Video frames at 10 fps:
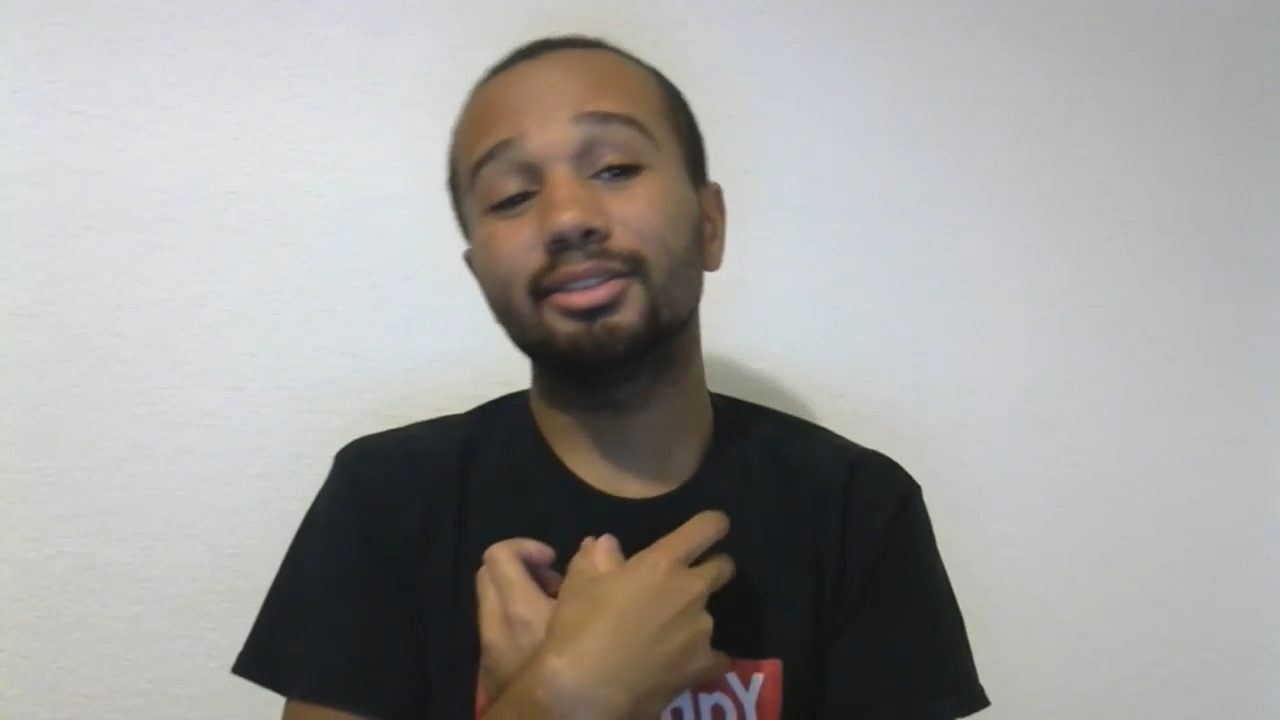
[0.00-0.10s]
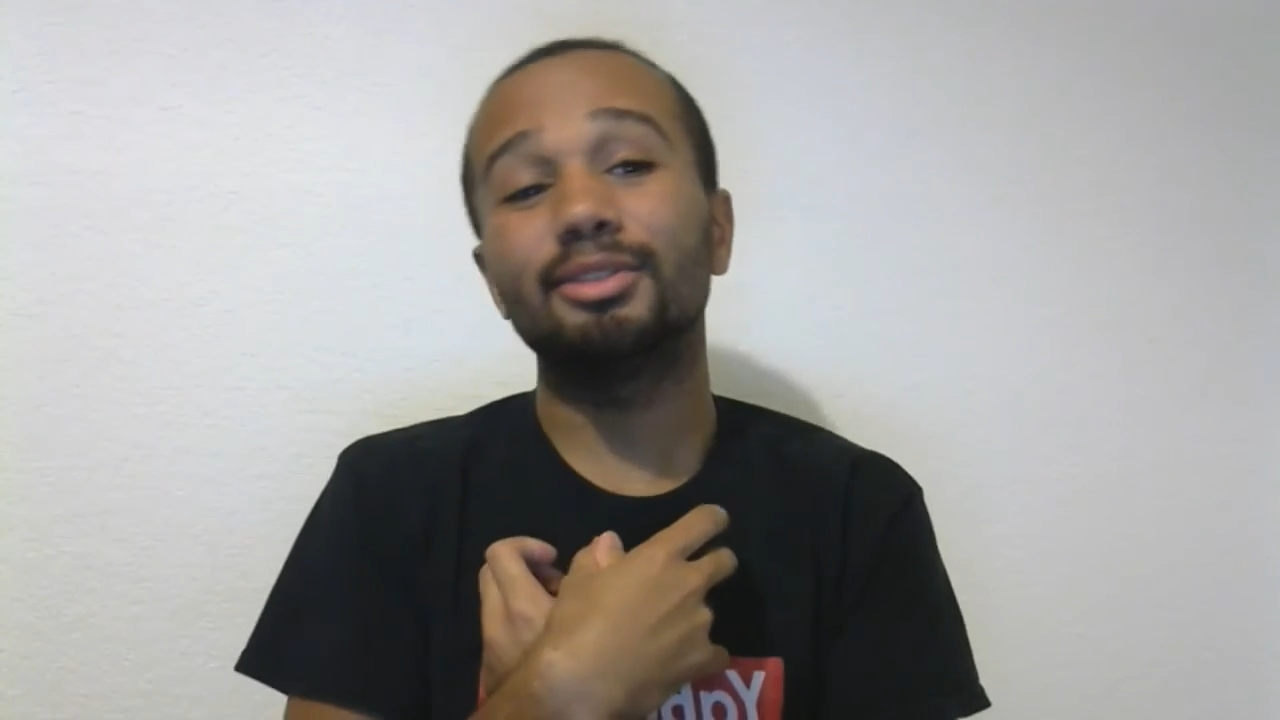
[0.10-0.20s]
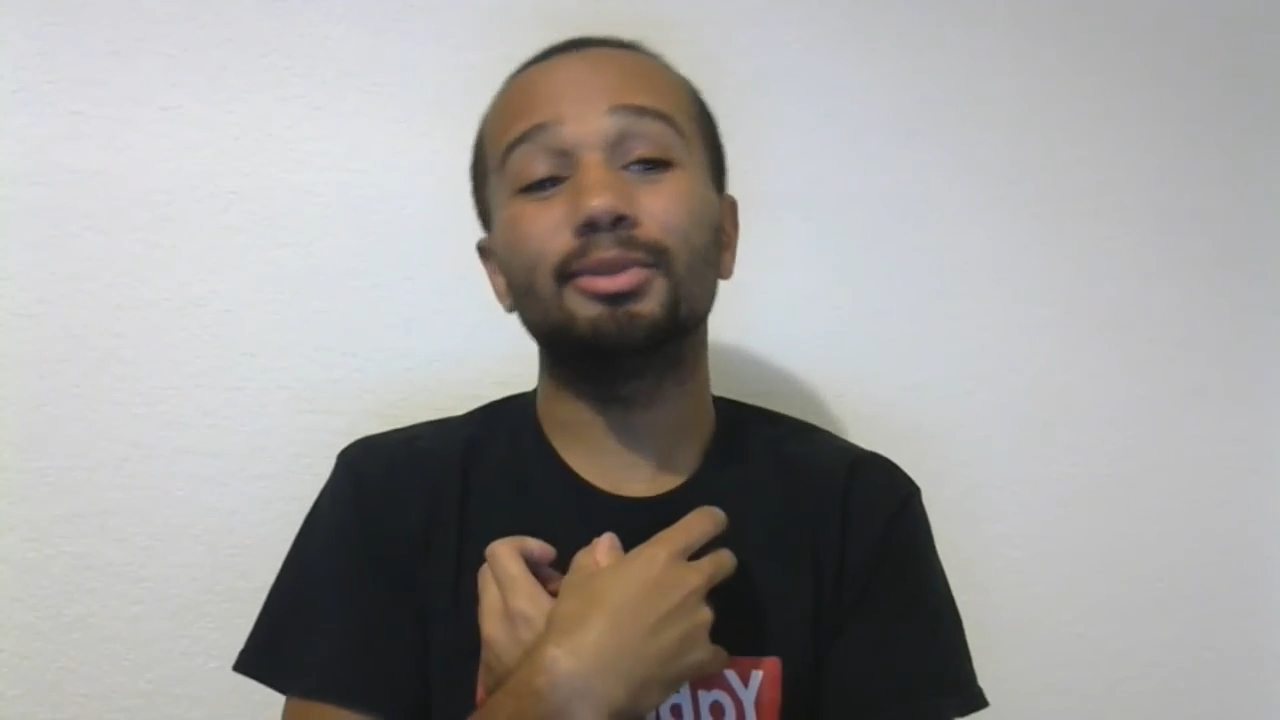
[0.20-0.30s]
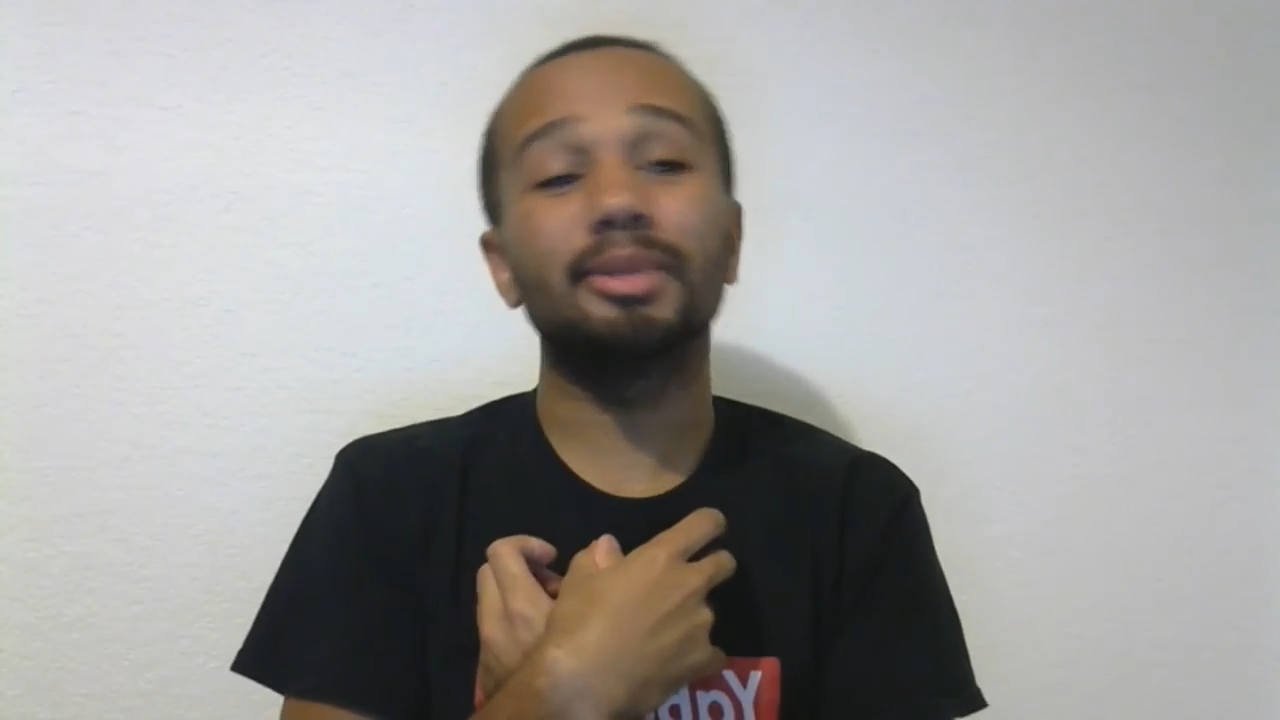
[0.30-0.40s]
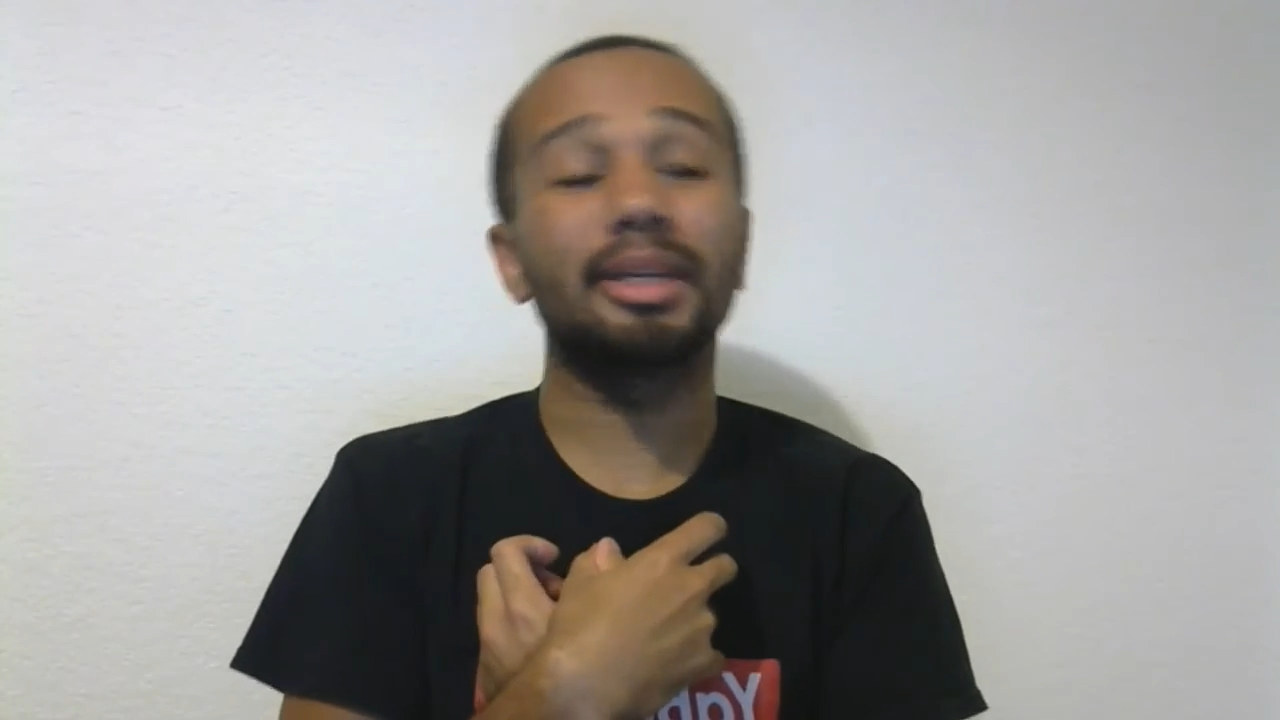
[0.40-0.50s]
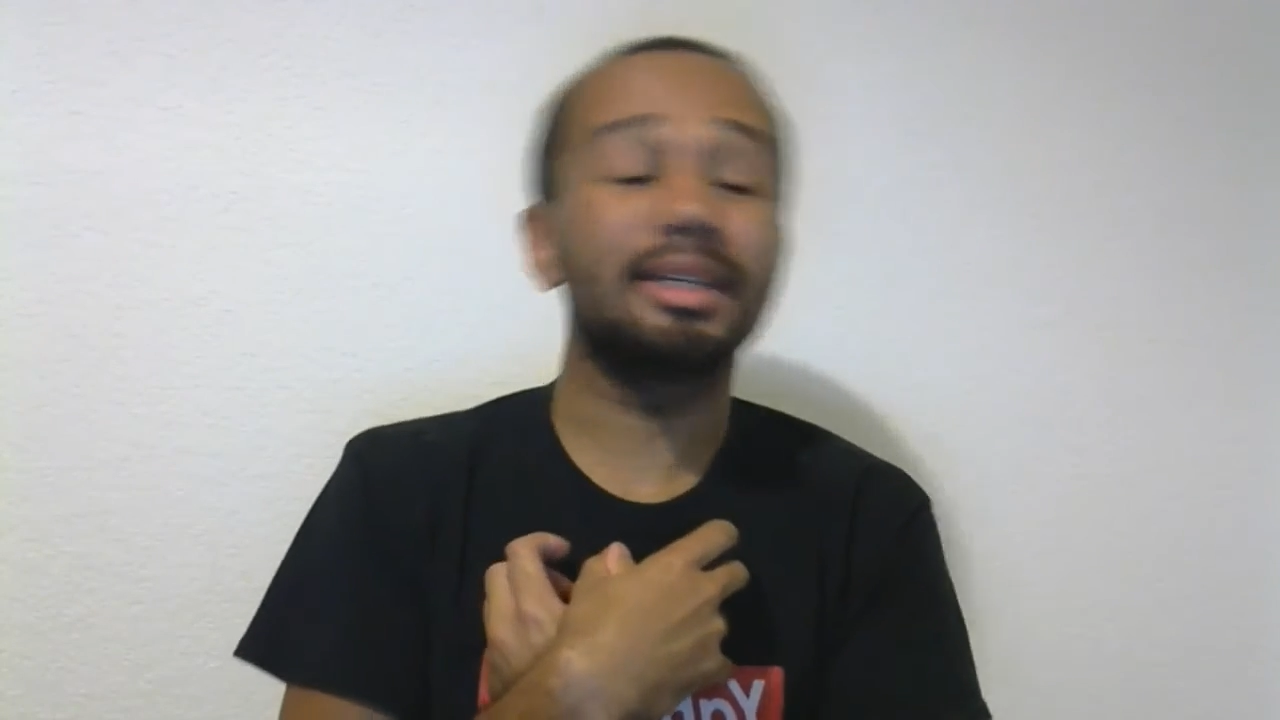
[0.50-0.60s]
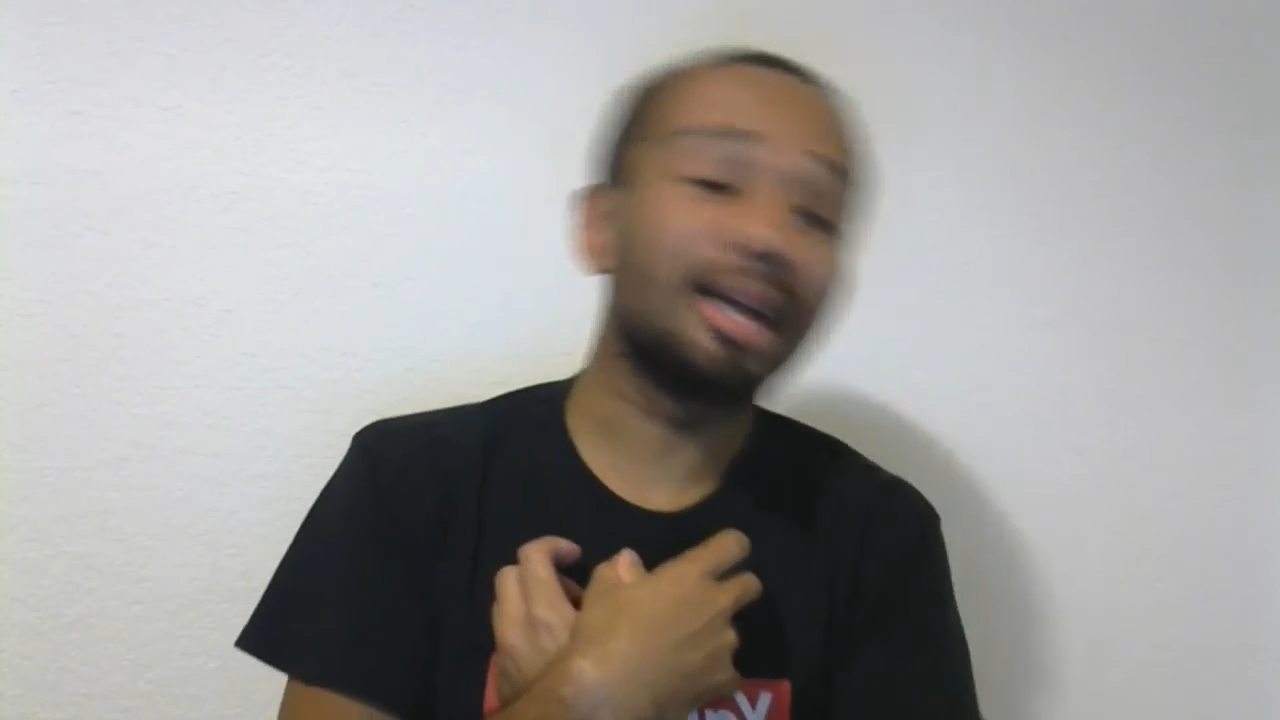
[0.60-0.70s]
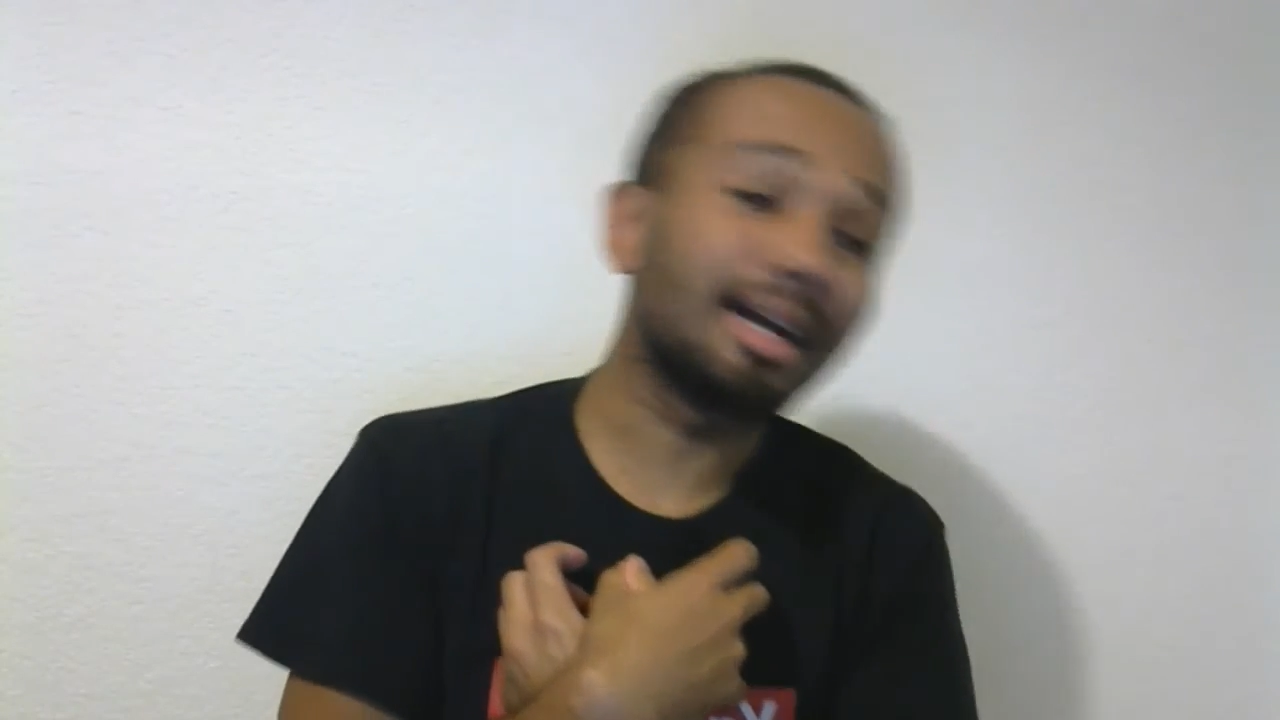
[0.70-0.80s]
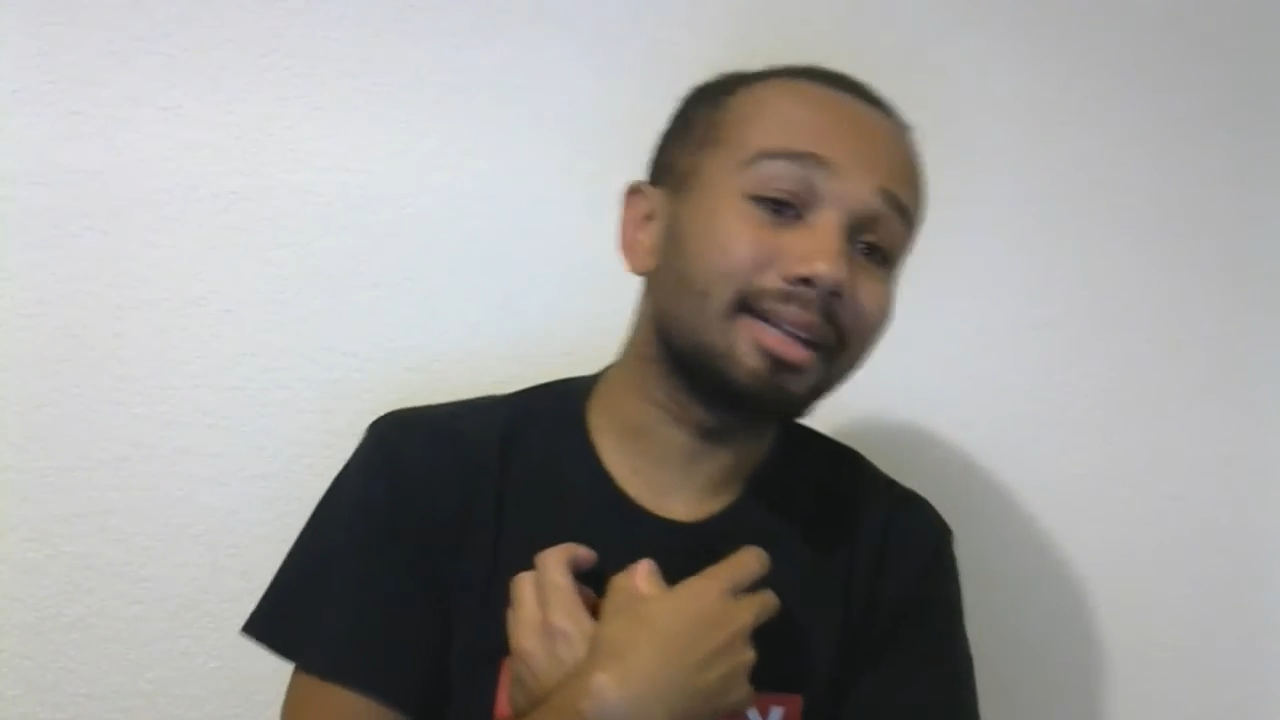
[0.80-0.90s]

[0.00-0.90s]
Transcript: Dude, like, he